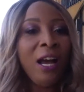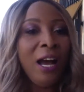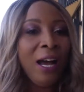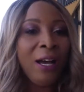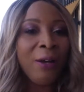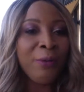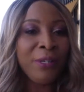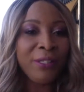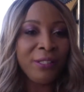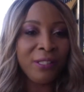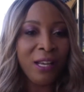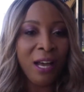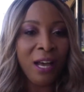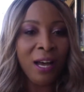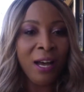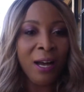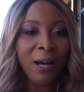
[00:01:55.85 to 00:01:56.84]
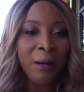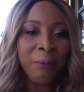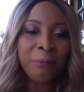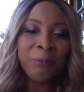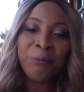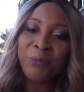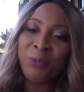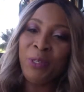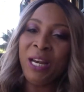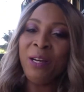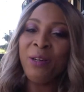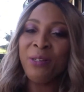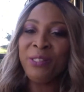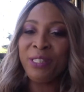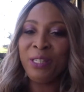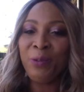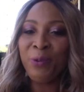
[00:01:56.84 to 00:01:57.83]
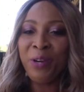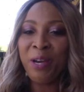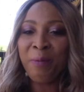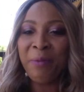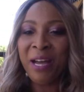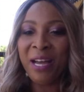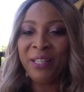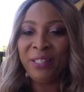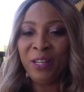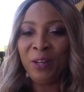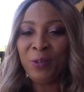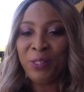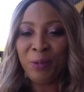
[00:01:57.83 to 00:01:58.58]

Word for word: I was, um, well, I won't say where I'm at now.